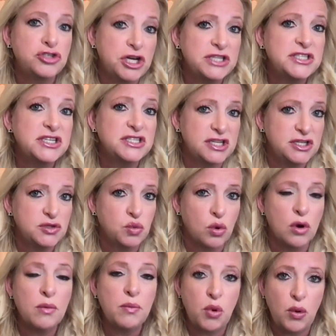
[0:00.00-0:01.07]
justices
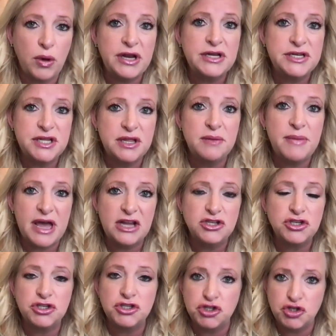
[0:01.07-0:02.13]
were appointed to the
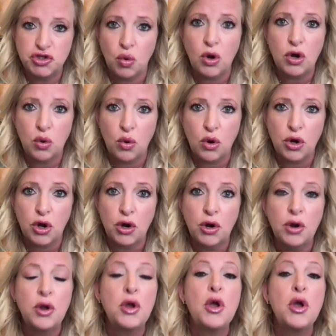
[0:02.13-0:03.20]
bench in short
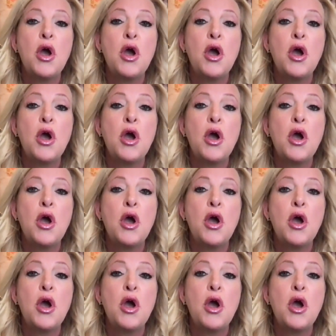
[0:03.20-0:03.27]
order.